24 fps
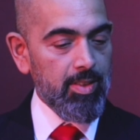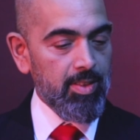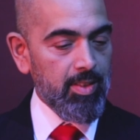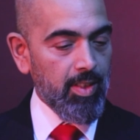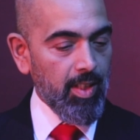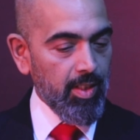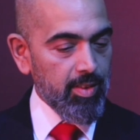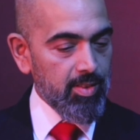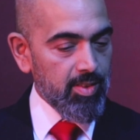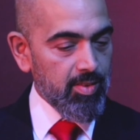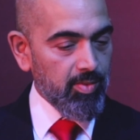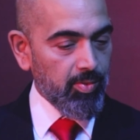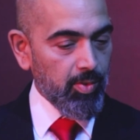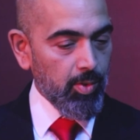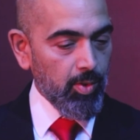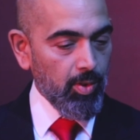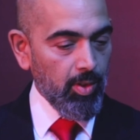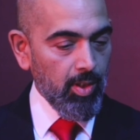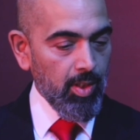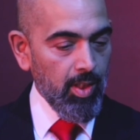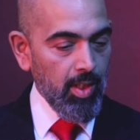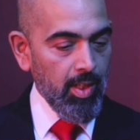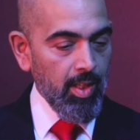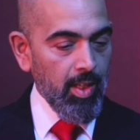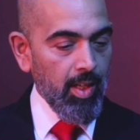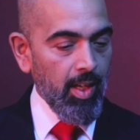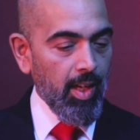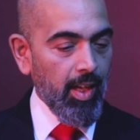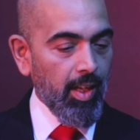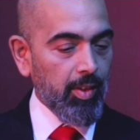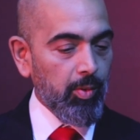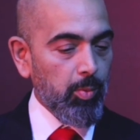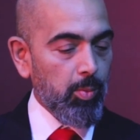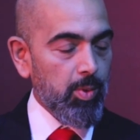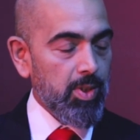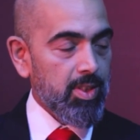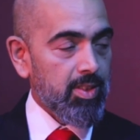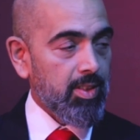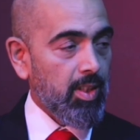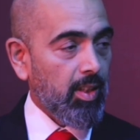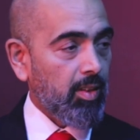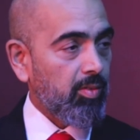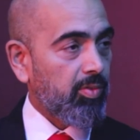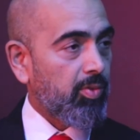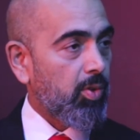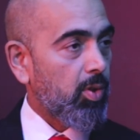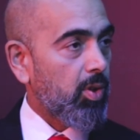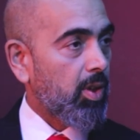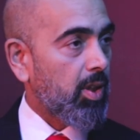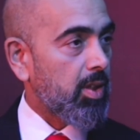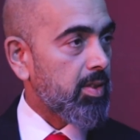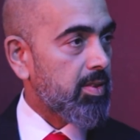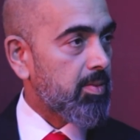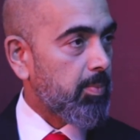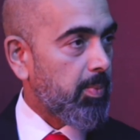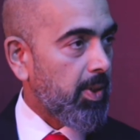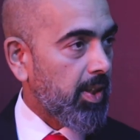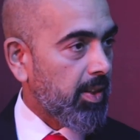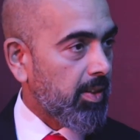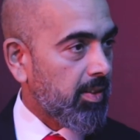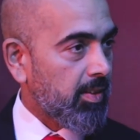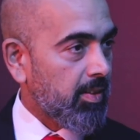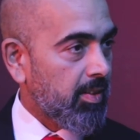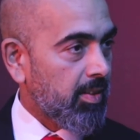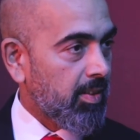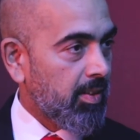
stands for. And we stand for respect.